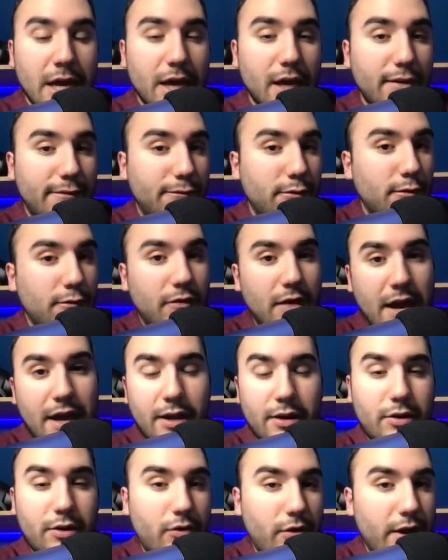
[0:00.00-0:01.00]
if you've
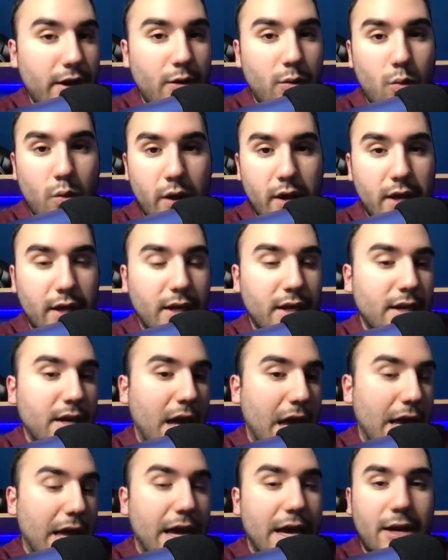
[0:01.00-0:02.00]
had a great week. And
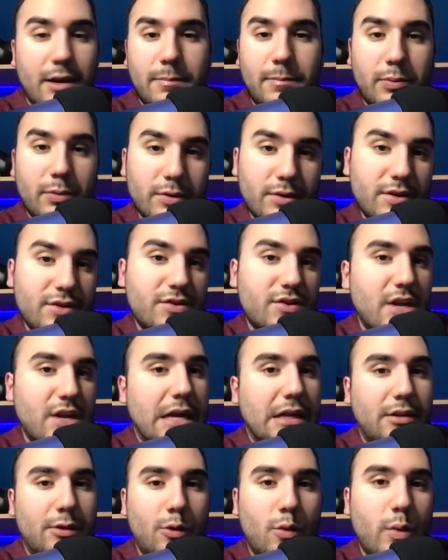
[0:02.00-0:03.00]
I had a pretty
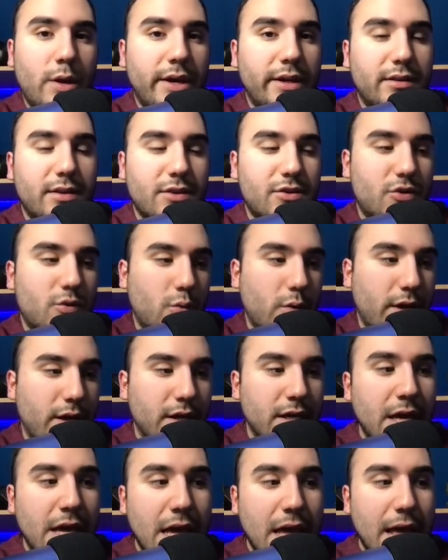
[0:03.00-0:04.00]
solid week this
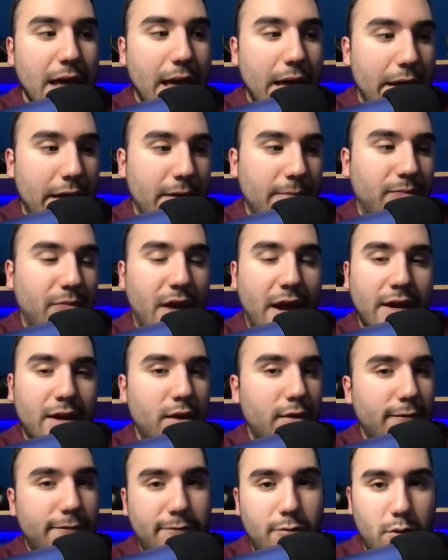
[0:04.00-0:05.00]
week, and I
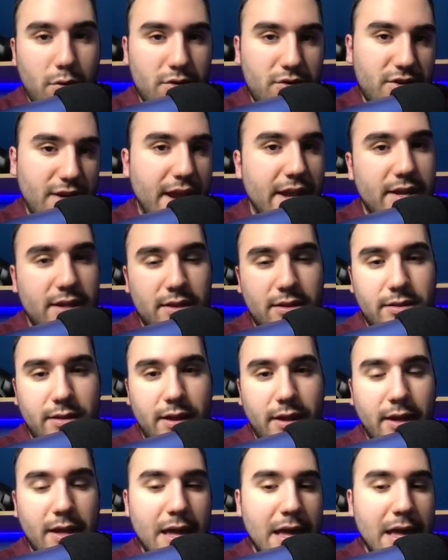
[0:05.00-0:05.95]
didn't force anything.